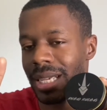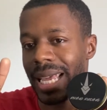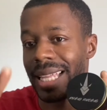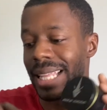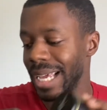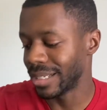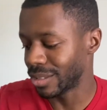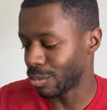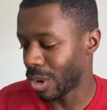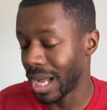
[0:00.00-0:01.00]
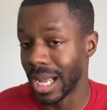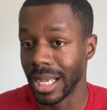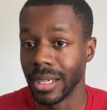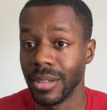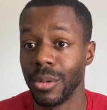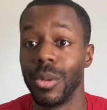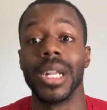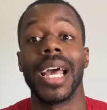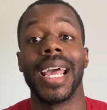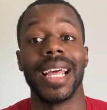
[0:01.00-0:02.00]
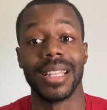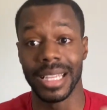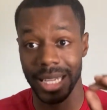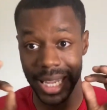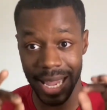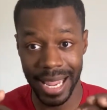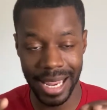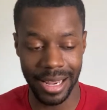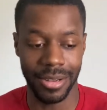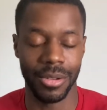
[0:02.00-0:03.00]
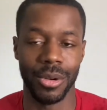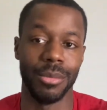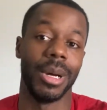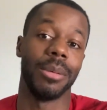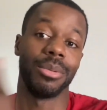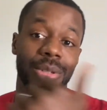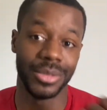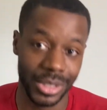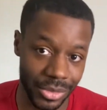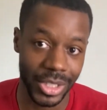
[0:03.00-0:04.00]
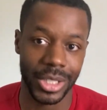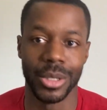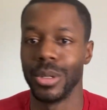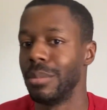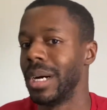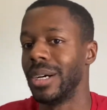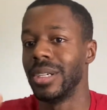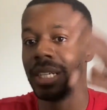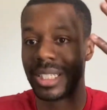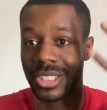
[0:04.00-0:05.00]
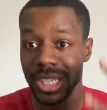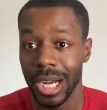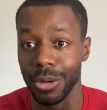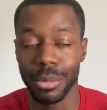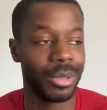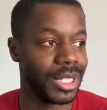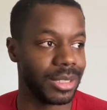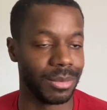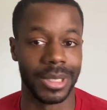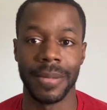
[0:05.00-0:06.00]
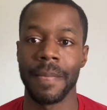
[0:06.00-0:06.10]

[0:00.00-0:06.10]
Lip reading: And that is why when I had the gain on my previous video about gyro placement,